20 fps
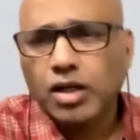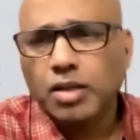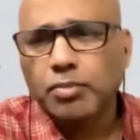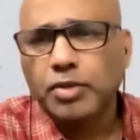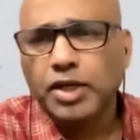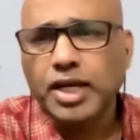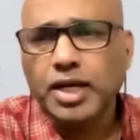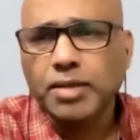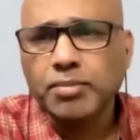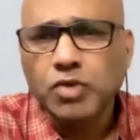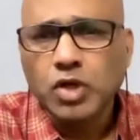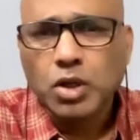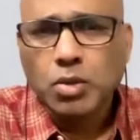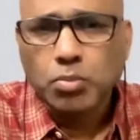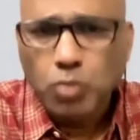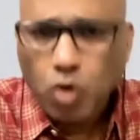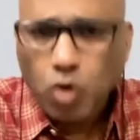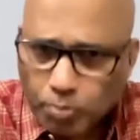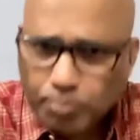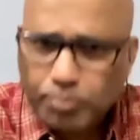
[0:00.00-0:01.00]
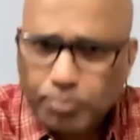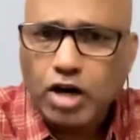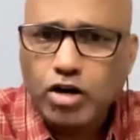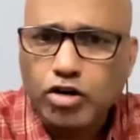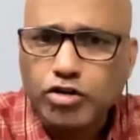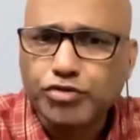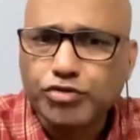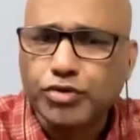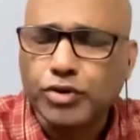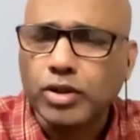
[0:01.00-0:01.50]
became more
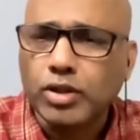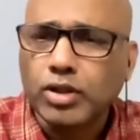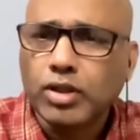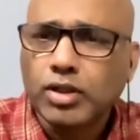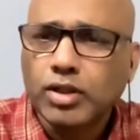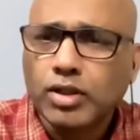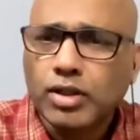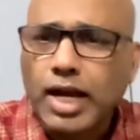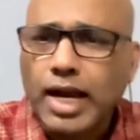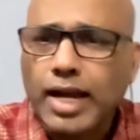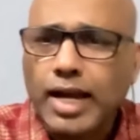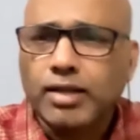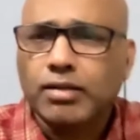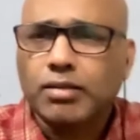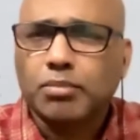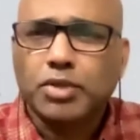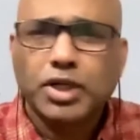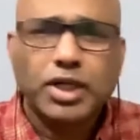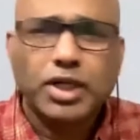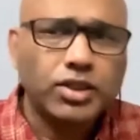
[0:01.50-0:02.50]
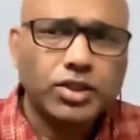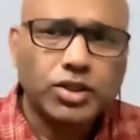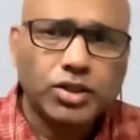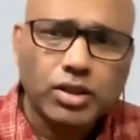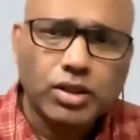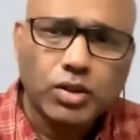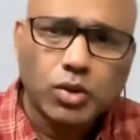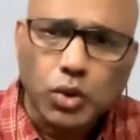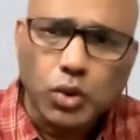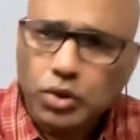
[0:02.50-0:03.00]
powerful, and
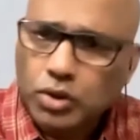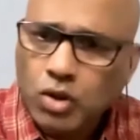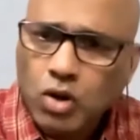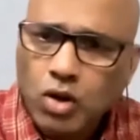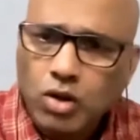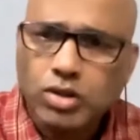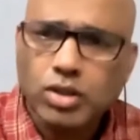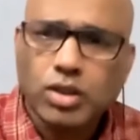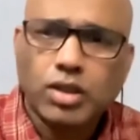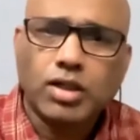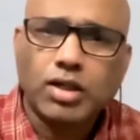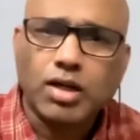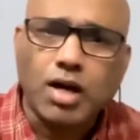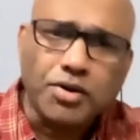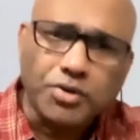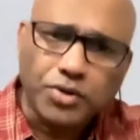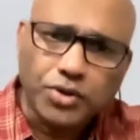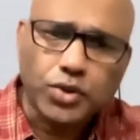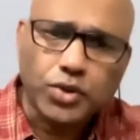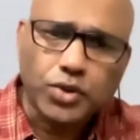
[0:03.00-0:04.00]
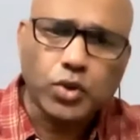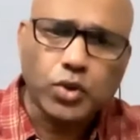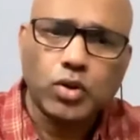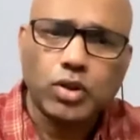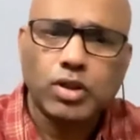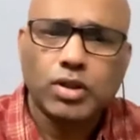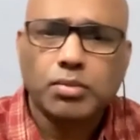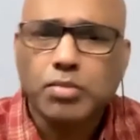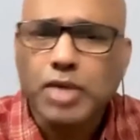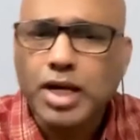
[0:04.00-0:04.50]
British could not
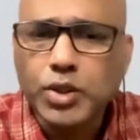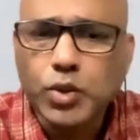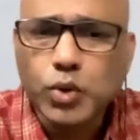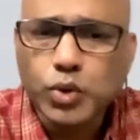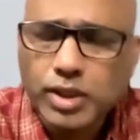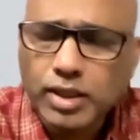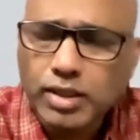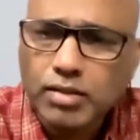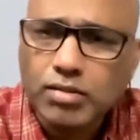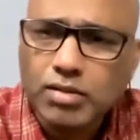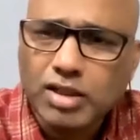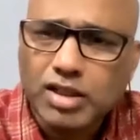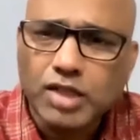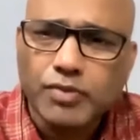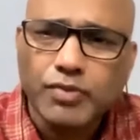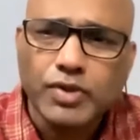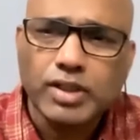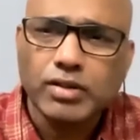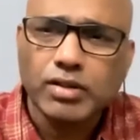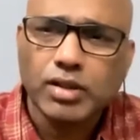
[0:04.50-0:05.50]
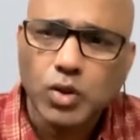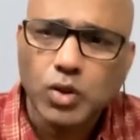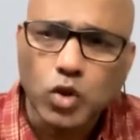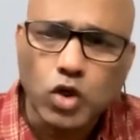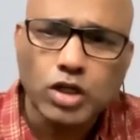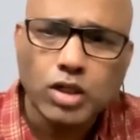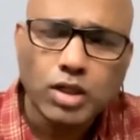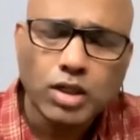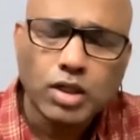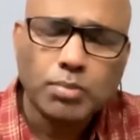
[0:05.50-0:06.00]
control by using even their
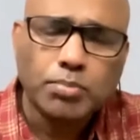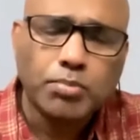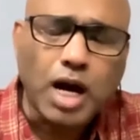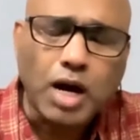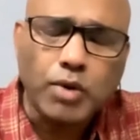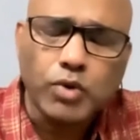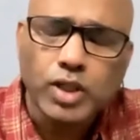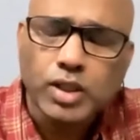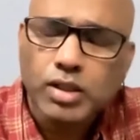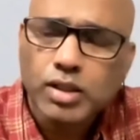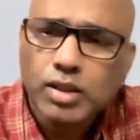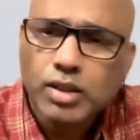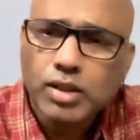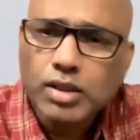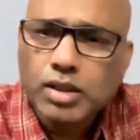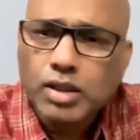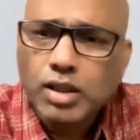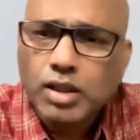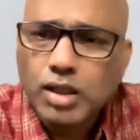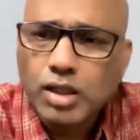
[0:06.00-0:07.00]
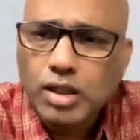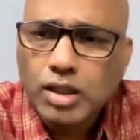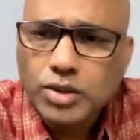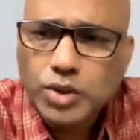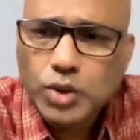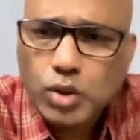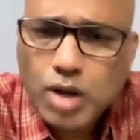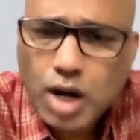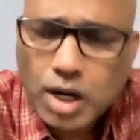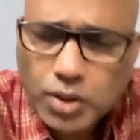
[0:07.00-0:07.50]
own power
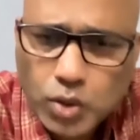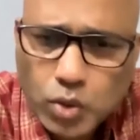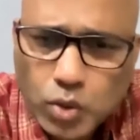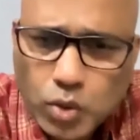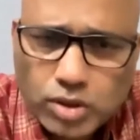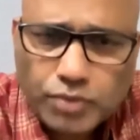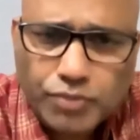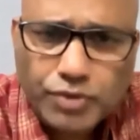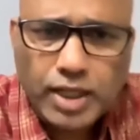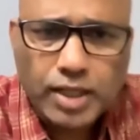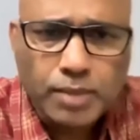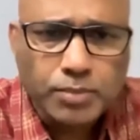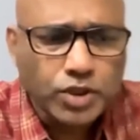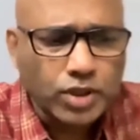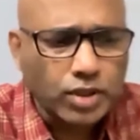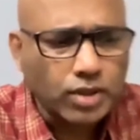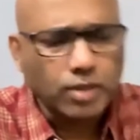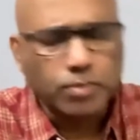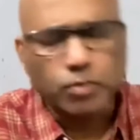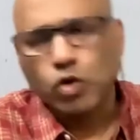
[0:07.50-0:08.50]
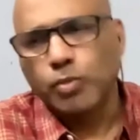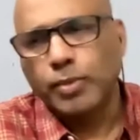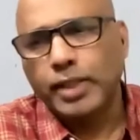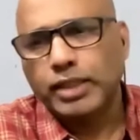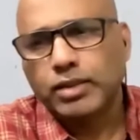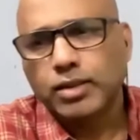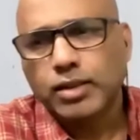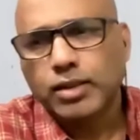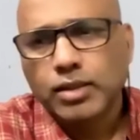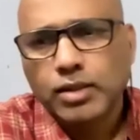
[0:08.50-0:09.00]
to control the freedom struggle movement.
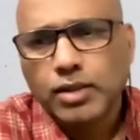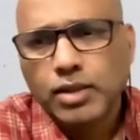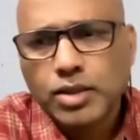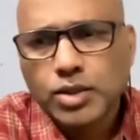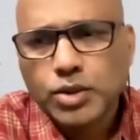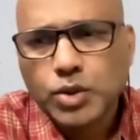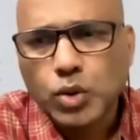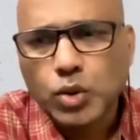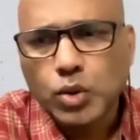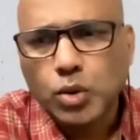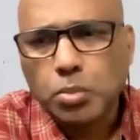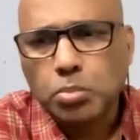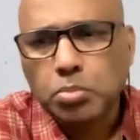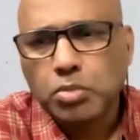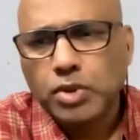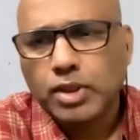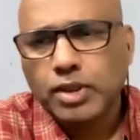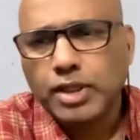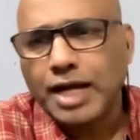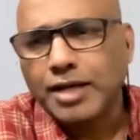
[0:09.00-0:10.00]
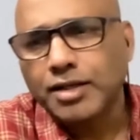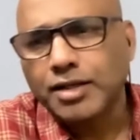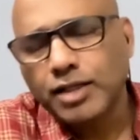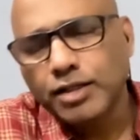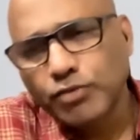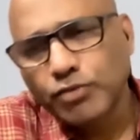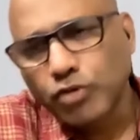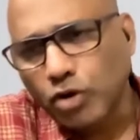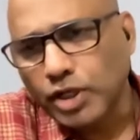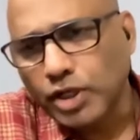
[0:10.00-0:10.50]
So
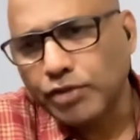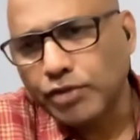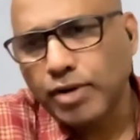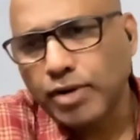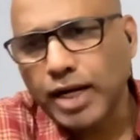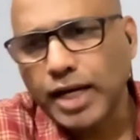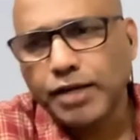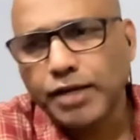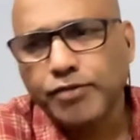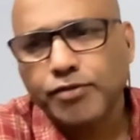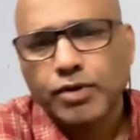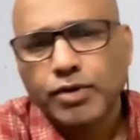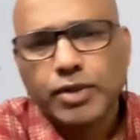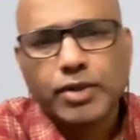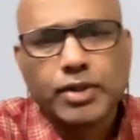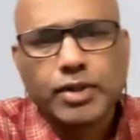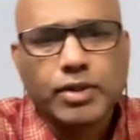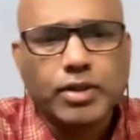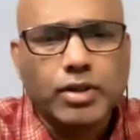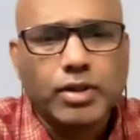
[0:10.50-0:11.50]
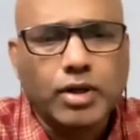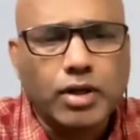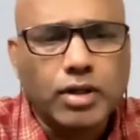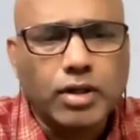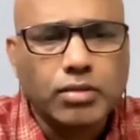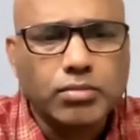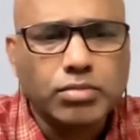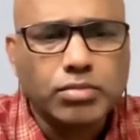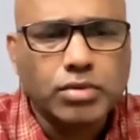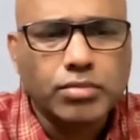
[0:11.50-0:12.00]
1945,
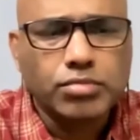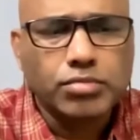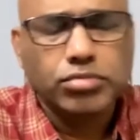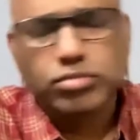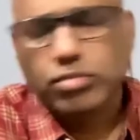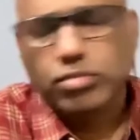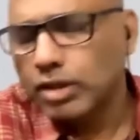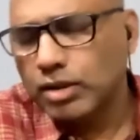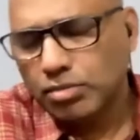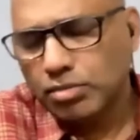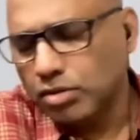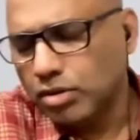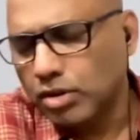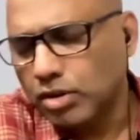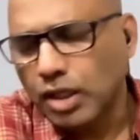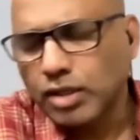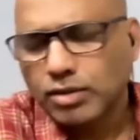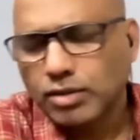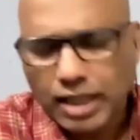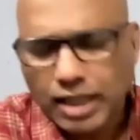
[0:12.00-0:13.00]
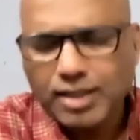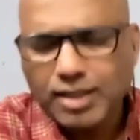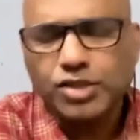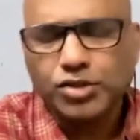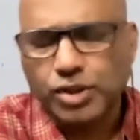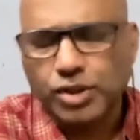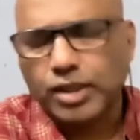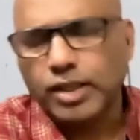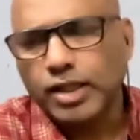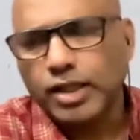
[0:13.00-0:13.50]
there are
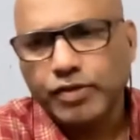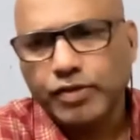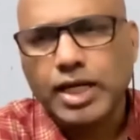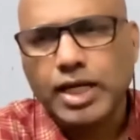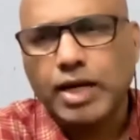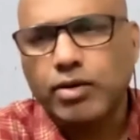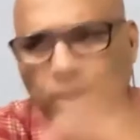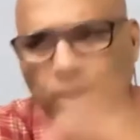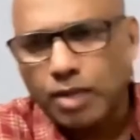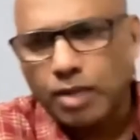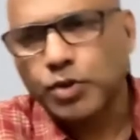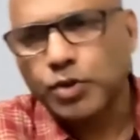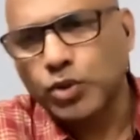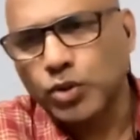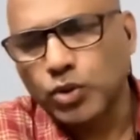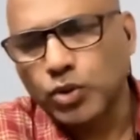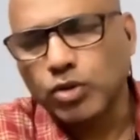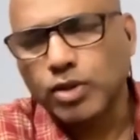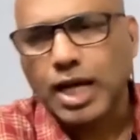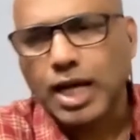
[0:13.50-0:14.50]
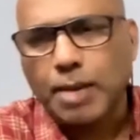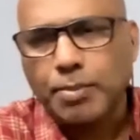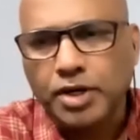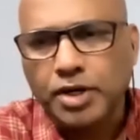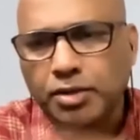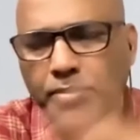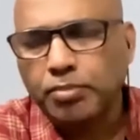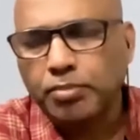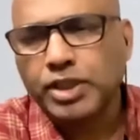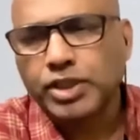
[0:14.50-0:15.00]
history, which I will come to know,
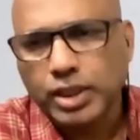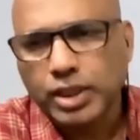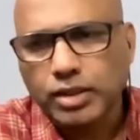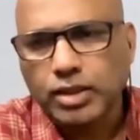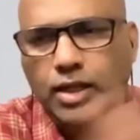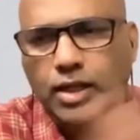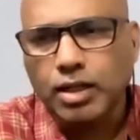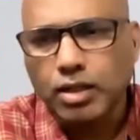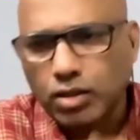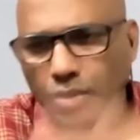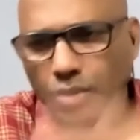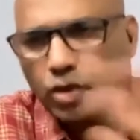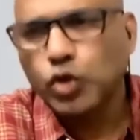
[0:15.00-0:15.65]
cabinet mission, there are,